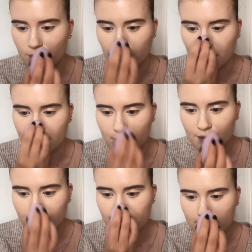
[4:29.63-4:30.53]
my
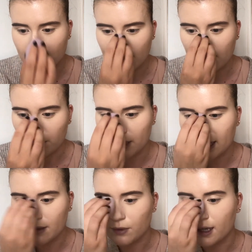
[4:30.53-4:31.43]
nose and anywhere
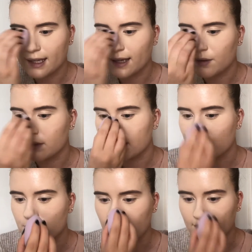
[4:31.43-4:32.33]
where I get really
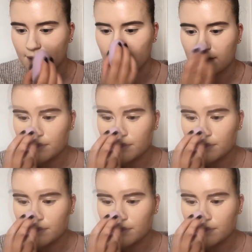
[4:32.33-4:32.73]
shiny.